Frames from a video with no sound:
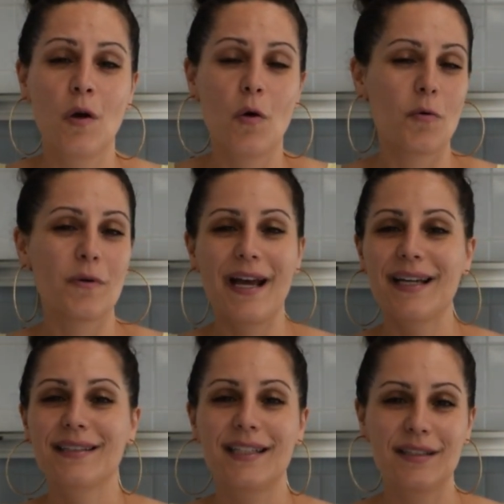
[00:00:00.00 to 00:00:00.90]
all the
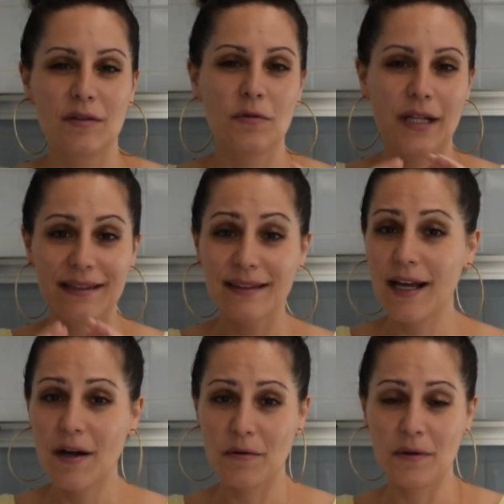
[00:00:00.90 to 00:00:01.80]
acid and all that
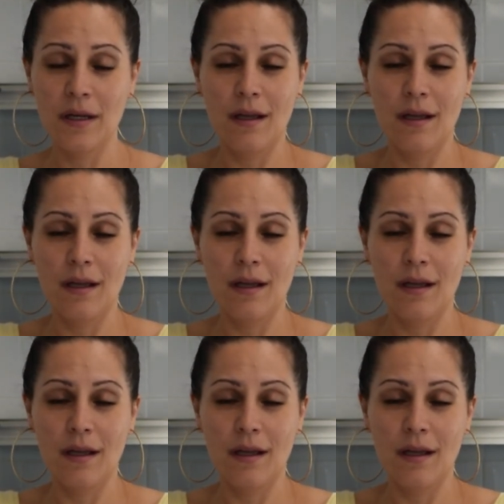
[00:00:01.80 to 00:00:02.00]
down.